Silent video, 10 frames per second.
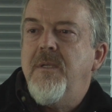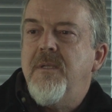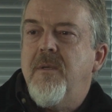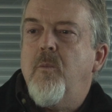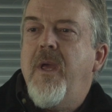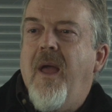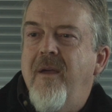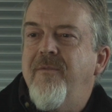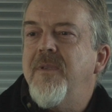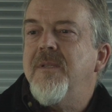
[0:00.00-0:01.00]
She said we
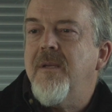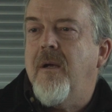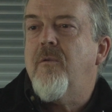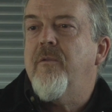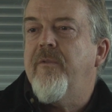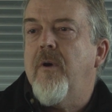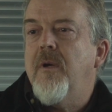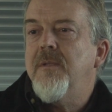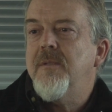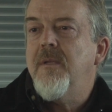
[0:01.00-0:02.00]
have to
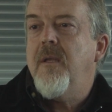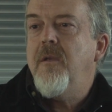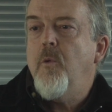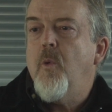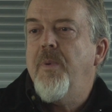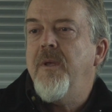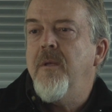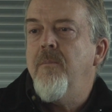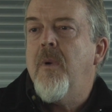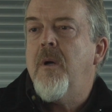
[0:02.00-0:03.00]
sacrifice that
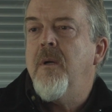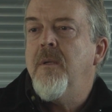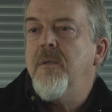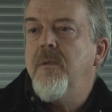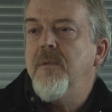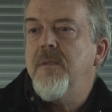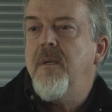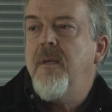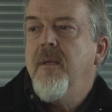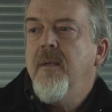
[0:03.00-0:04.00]
European mind, you see.